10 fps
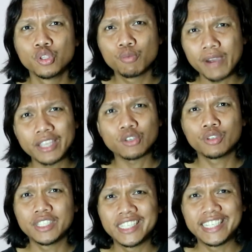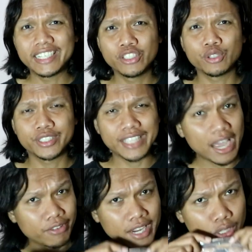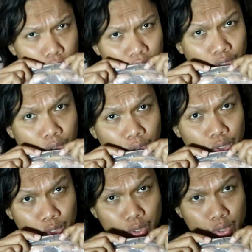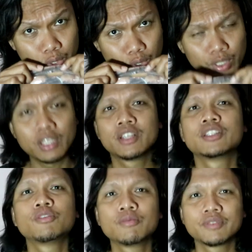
you might only hear your sound like so,